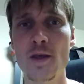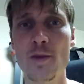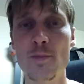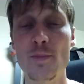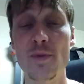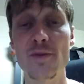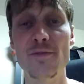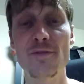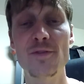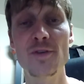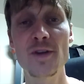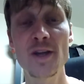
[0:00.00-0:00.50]

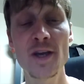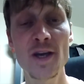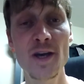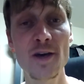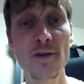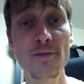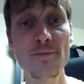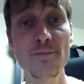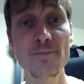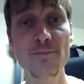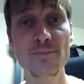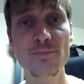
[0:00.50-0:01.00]
But for
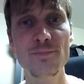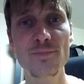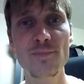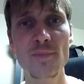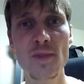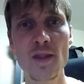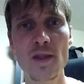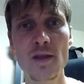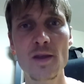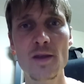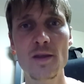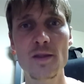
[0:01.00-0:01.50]
now,
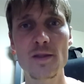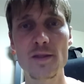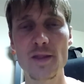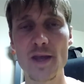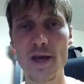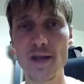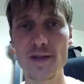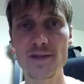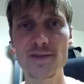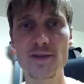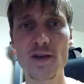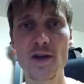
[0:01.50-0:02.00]

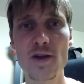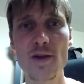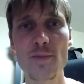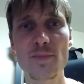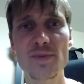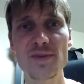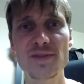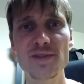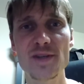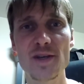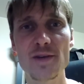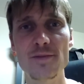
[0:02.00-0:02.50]
that is our
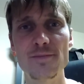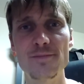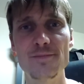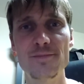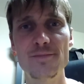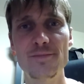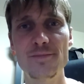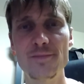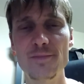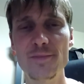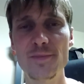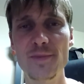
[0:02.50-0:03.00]
episode.
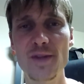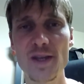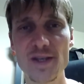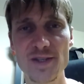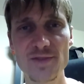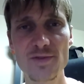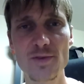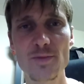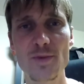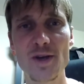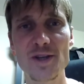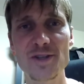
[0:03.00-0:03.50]
Thanks
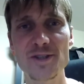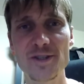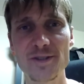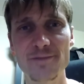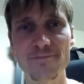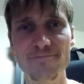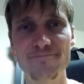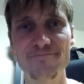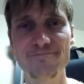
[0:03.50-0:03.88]
for watching.